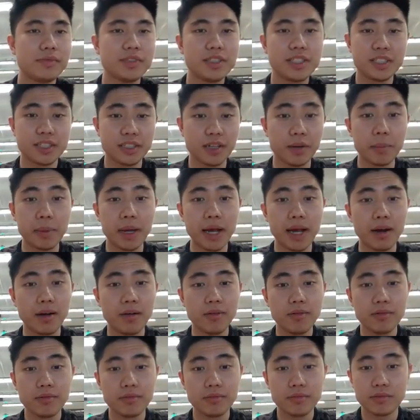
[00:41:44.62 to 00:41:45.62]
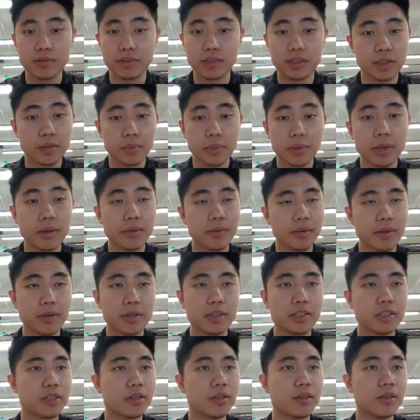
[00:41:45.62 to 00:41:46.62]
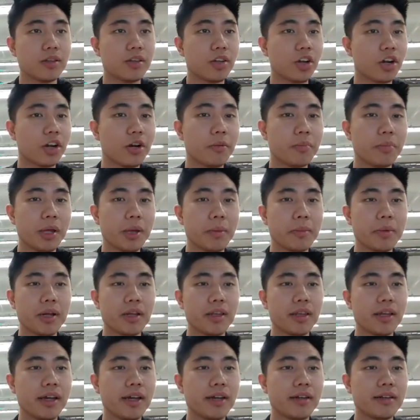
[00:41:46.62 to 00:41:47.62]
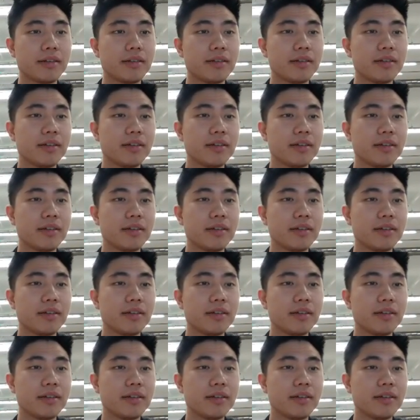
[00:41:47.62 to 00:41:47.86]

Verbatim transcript: somehow, it's gonna be, it's, they're gonna blame it on that.